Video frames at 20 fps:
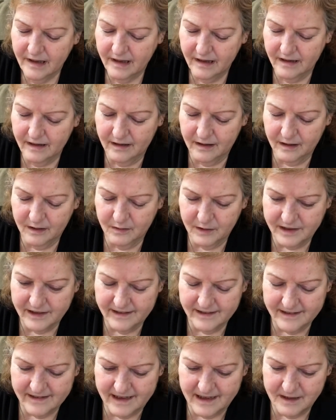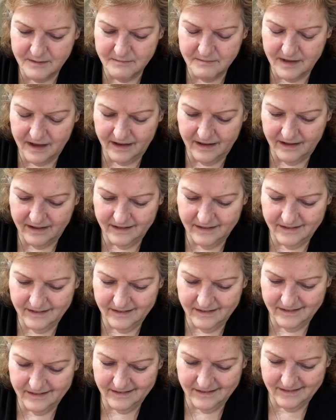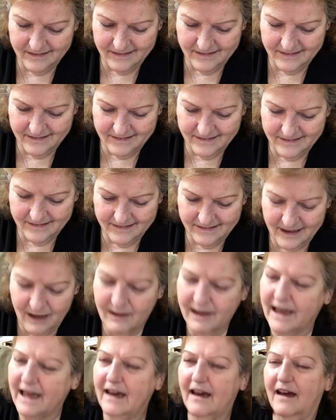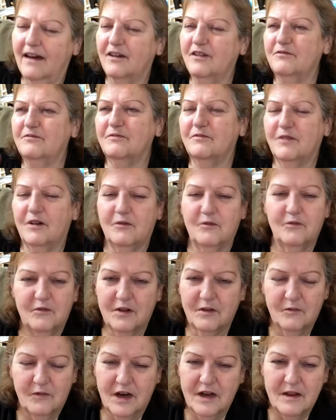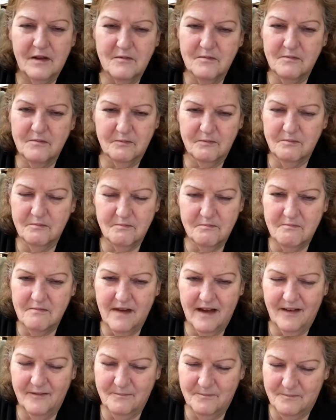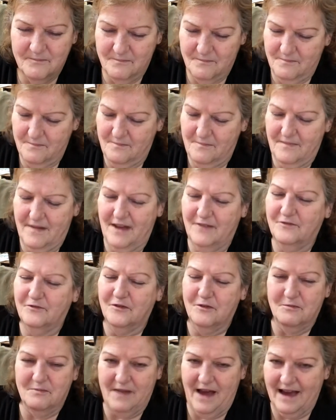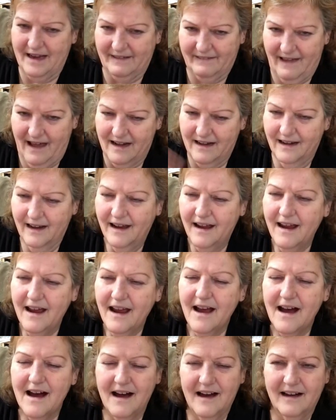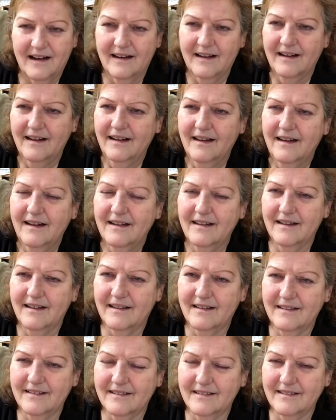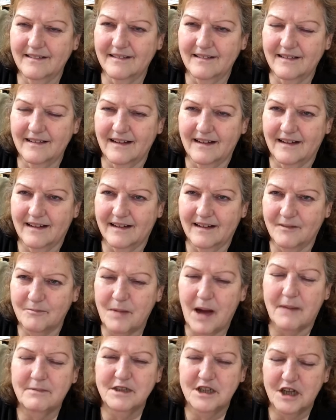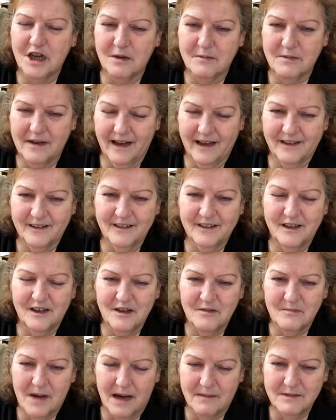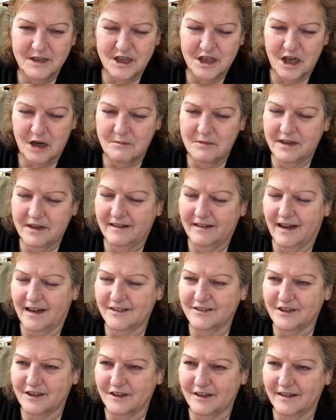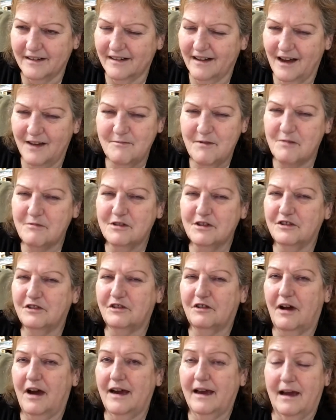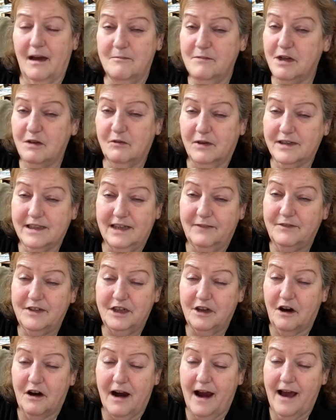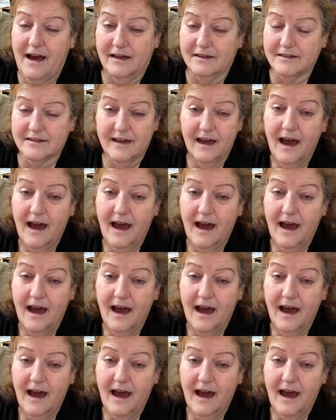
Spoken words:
oh, what's his name? I can't. One of the men from back then, uh, Bobby Sherman. I couldn't go to Bobby Sherman concert. I remember just crying. I mean, it wasn't even near our house.